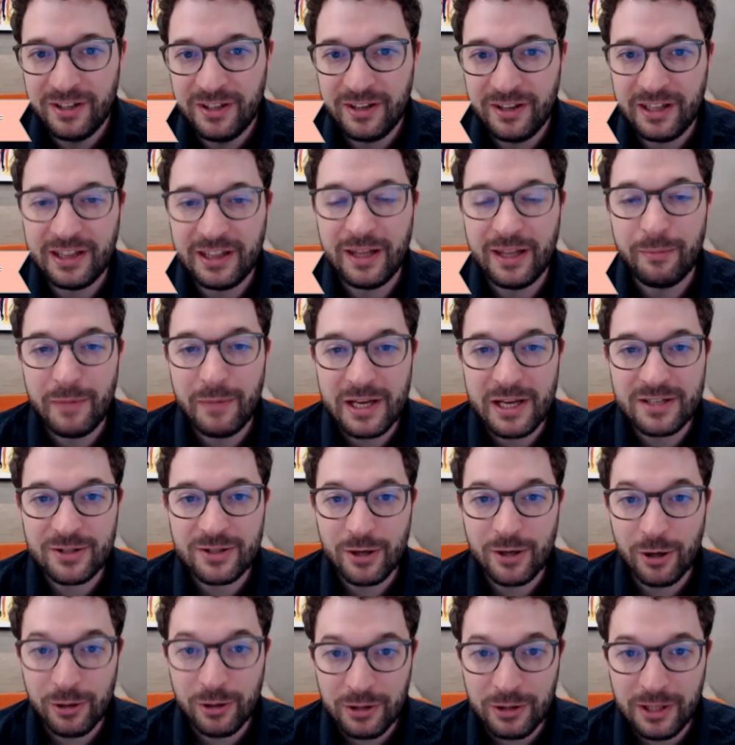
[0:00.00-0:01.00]
that there must
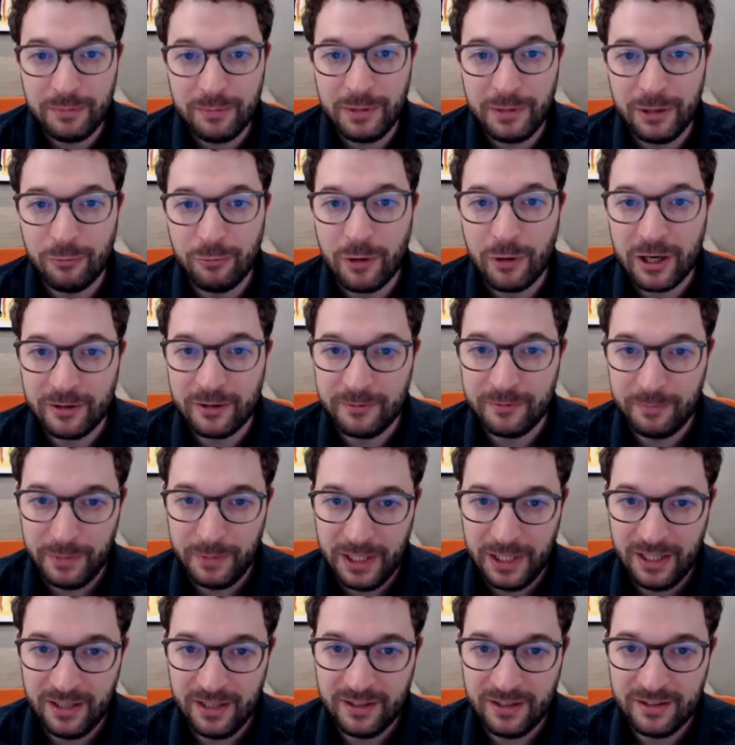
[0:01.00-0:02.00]
only be one of
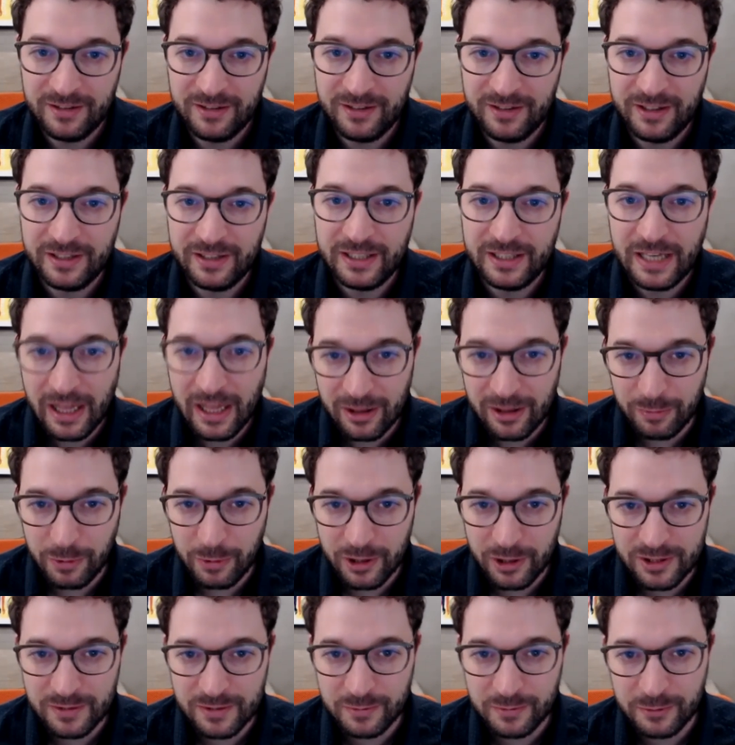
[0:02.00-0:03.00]
me in another
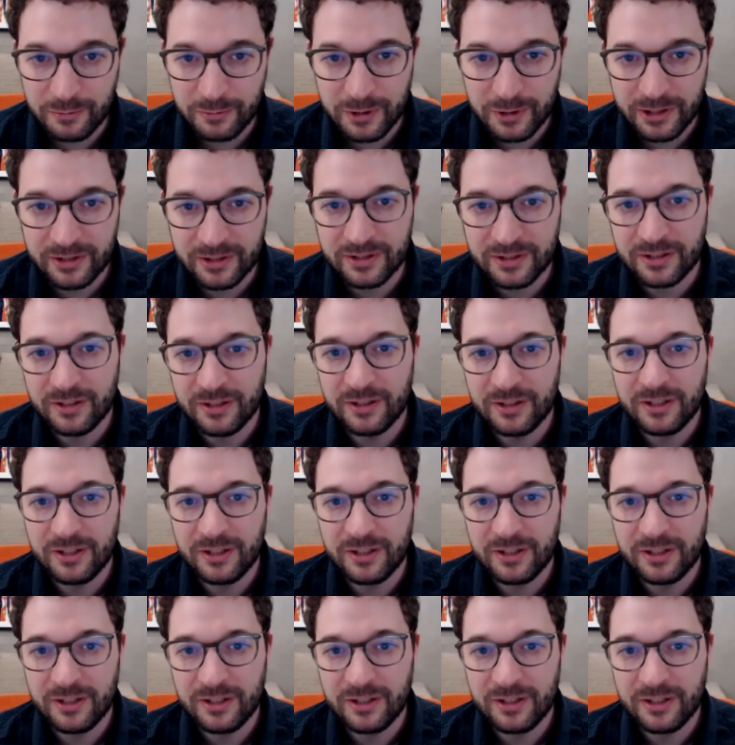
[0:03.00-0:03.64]
possible world?